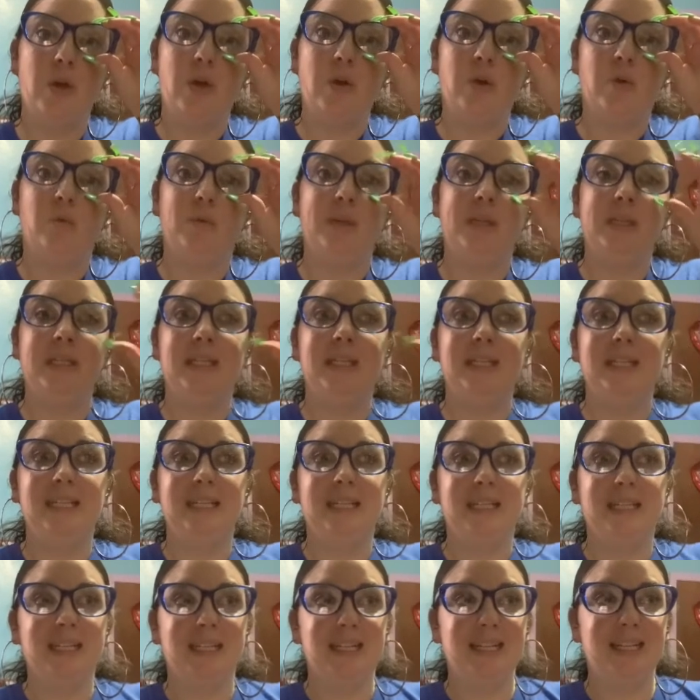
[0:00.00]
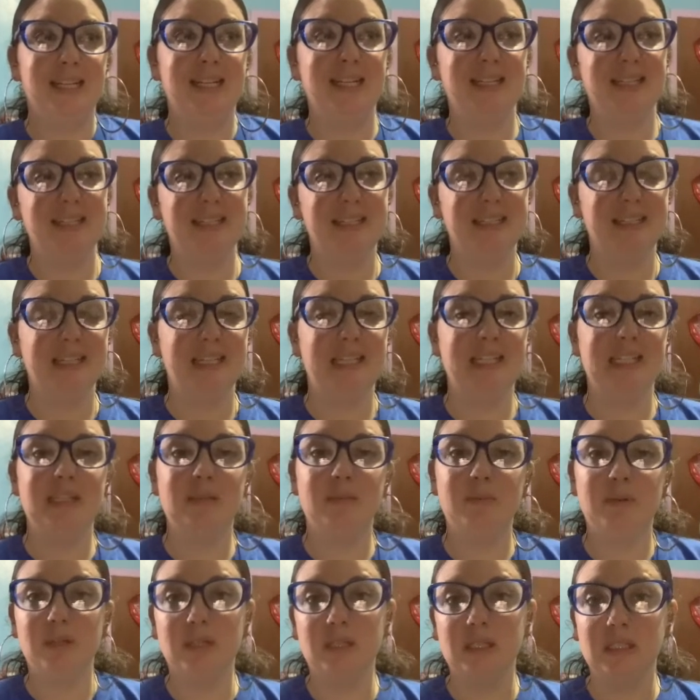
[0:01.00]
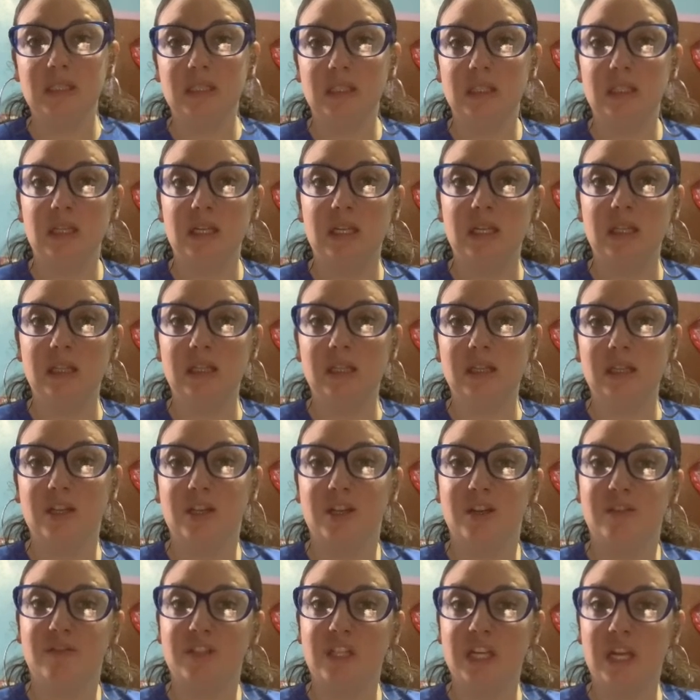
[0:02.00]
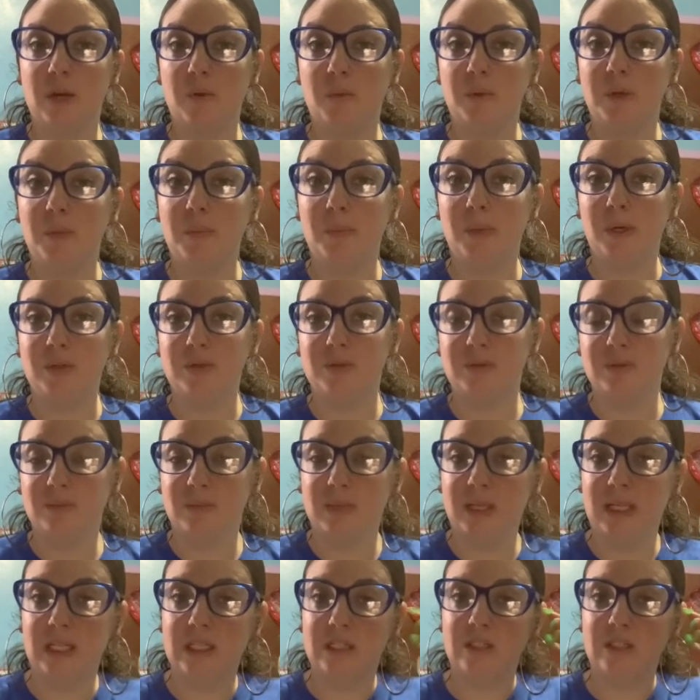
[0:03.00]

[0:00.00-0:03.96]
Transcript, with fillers: we did experience the death of Chadwick Boseman.